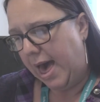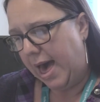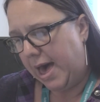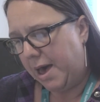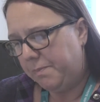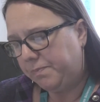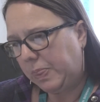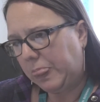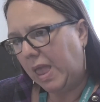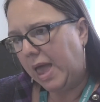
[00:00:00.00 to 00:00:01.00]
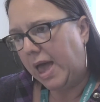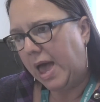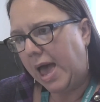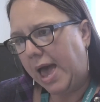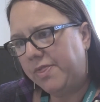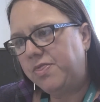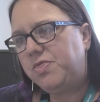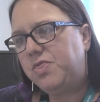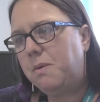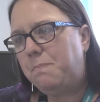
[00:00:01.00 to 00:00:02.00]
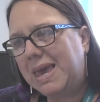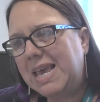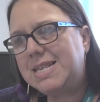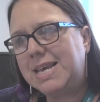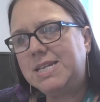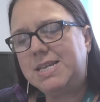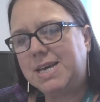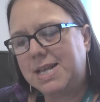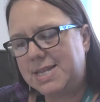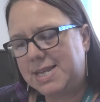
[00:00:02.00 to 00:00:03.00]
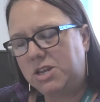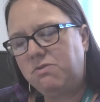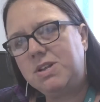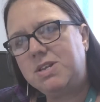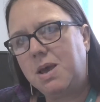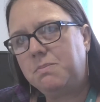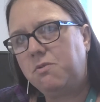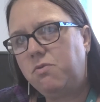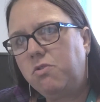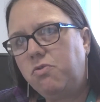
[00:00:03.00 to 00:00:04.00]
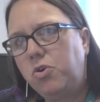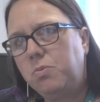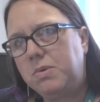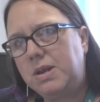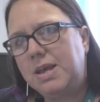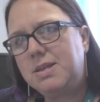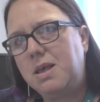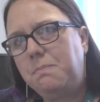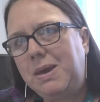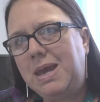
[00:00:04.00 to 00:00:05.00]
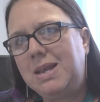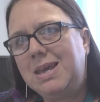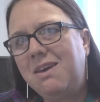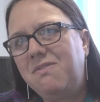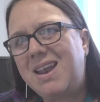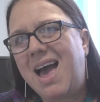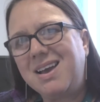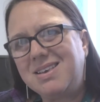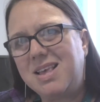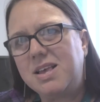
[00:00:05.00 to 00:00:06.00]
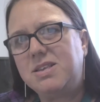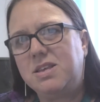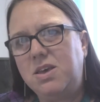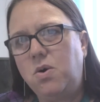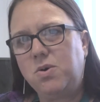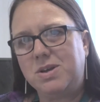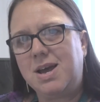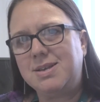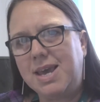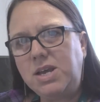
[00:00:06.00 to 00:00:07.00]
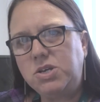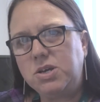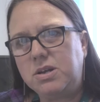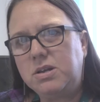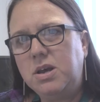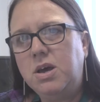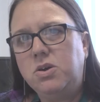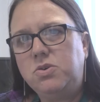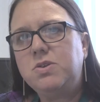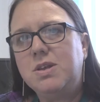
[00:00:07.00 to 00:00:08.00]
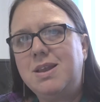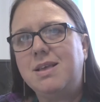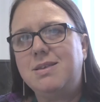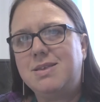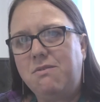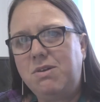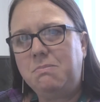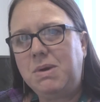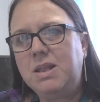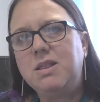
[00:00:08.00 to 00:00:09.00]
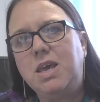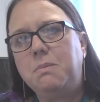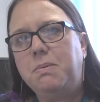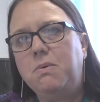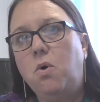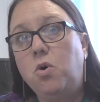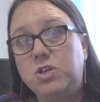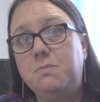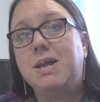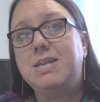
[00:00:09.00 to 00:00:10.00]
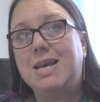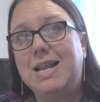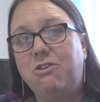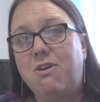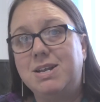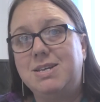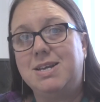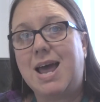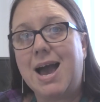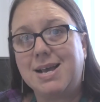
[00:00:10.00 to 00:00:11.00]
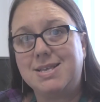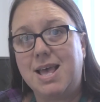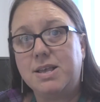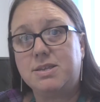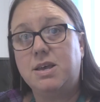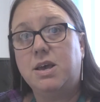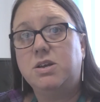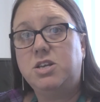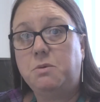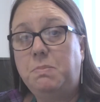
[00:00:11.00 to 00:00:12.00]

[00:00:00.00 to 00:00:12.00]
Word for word: Um, and the biggest thing to consider in terms of recruitment is that being given access to the organisation doesn't necessarily mean that you're automatically granted access to the